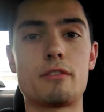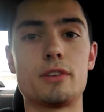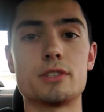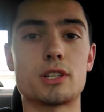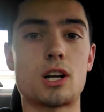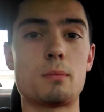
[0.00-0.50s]

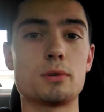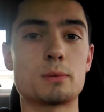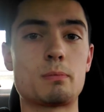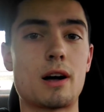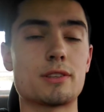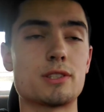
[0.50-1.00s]
There's a couple
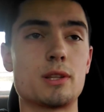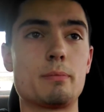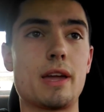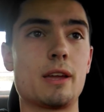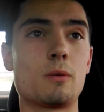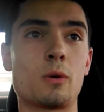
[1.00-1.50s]
spots in the
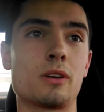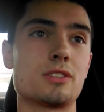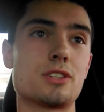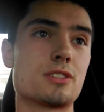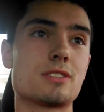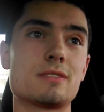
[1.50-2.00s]
paint where
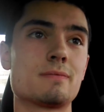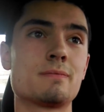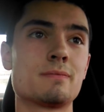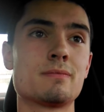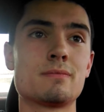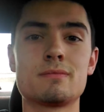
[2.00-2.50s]

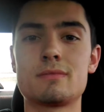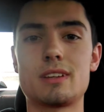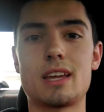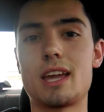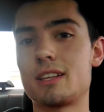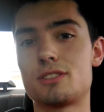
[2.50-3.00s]

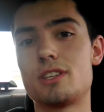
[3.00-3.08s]
it